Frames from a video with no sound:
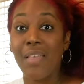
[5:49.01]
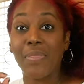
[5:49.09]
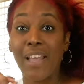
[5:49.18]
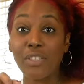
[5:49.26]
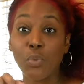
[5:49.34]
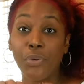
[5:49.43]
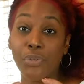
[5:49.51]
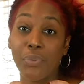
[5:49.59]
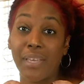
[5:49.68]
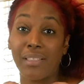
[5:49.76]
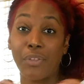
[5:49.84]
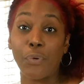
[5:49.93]
that's where you
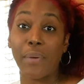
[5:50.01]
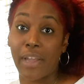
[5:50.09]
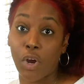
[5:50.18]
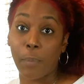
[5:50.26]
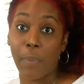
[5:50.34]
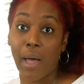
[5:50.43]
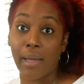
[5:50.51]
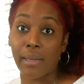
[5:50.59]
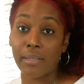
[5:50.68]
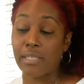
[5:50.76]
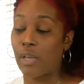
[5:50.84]
get little air pockets.